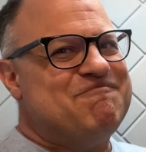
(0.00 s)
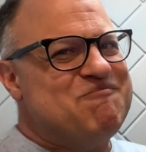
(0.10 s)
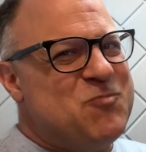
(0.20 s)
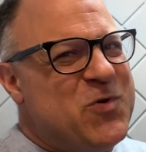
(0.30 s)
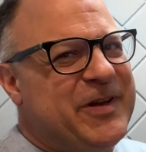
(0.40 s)

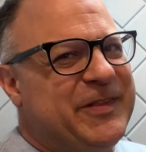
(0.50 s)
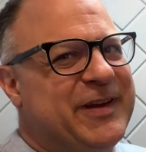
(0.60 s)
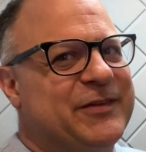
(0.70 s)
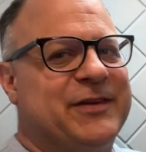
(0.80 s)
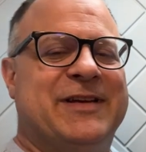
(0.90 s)
One of the
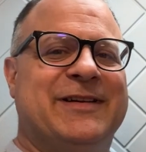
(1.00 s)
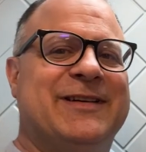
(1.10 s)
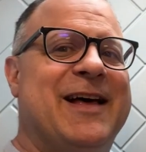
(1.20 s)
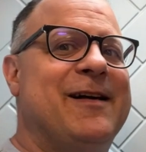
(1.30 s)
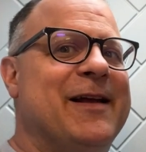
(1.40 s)
downsides,
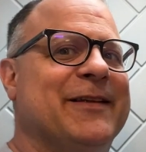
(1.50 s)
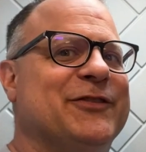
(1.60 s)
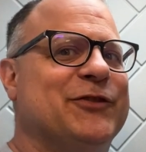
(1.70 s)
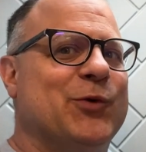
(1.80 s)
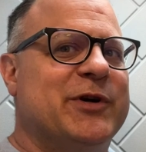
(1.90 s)
not a lot of
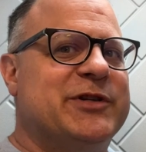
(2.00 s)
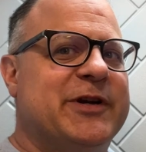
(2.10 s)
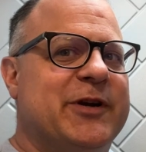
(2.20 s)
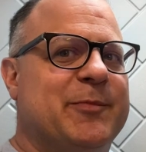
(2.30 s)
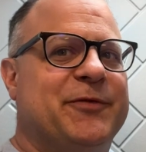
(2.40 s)
storage in here,